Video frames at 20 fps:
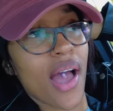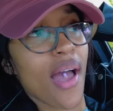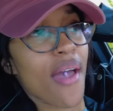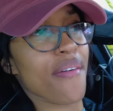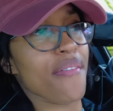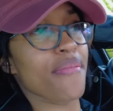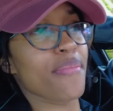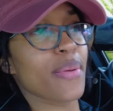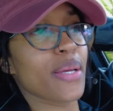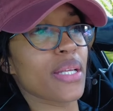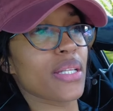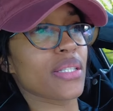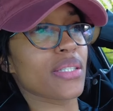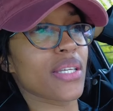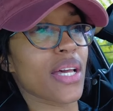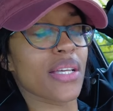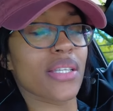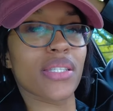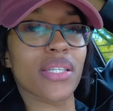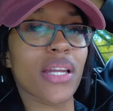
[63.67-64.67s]
I've been
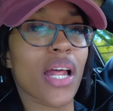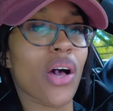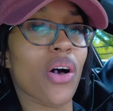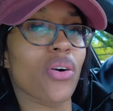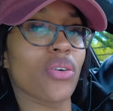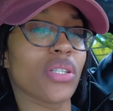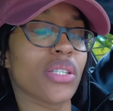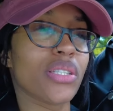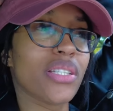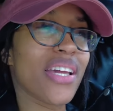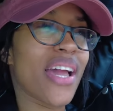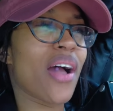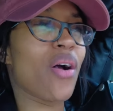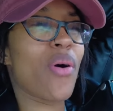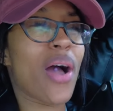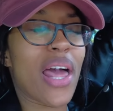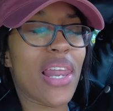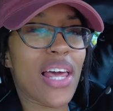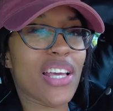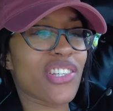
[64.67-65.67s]
testing out the
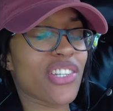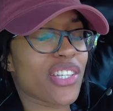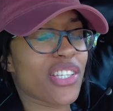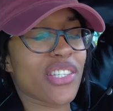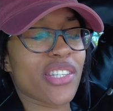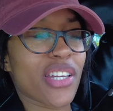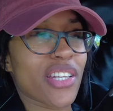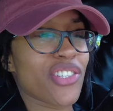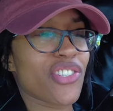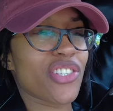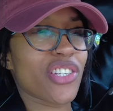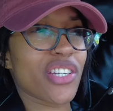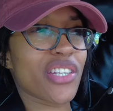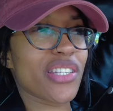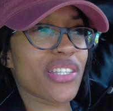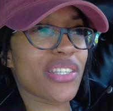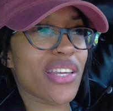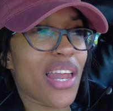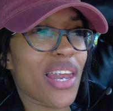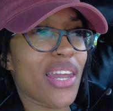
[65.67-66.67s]
DIY lash
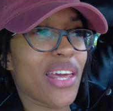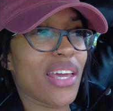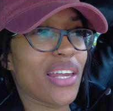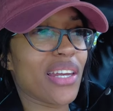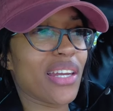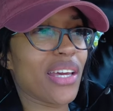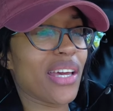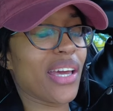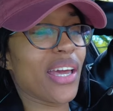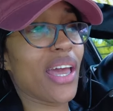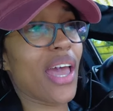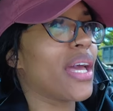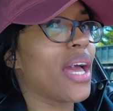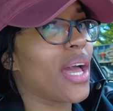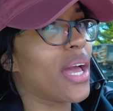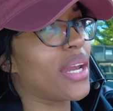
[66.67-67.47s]
extensions lately.